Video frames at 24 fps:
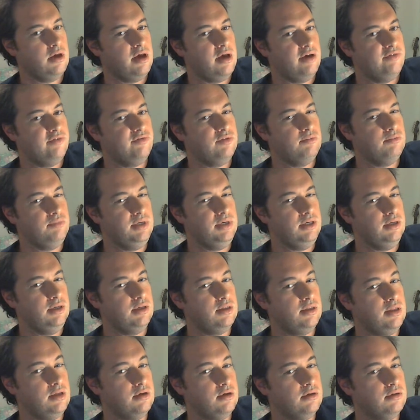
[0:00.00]
have the B
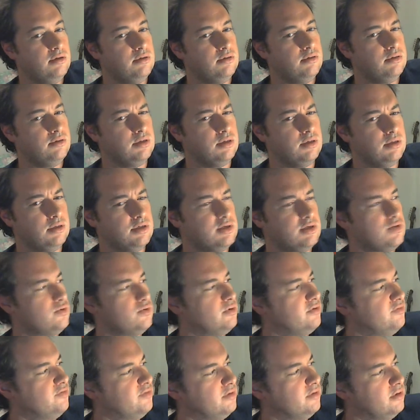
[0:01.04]
in there. It's
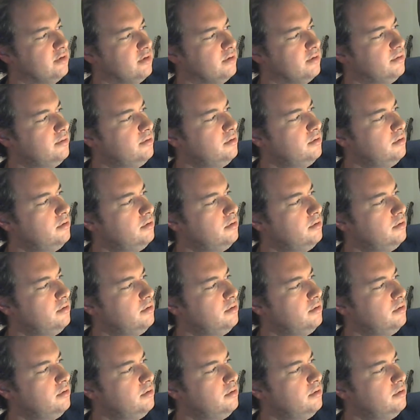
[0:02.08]
sort of a